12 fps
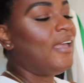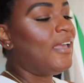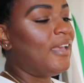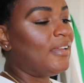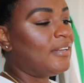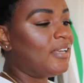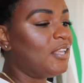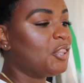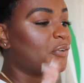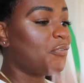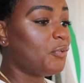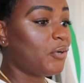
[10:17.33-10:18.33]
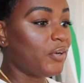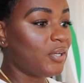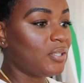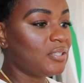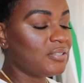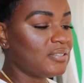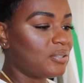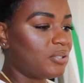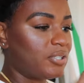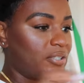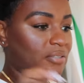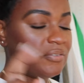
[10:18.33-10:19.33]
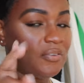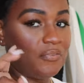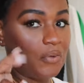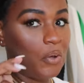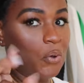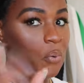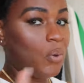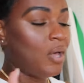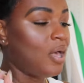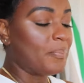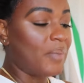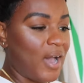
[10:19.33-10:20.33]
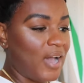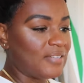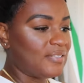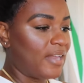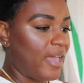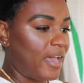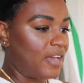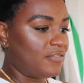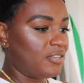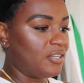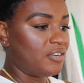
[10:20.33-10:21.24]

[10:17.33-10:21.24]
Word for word: and the florals or faux pots that I have in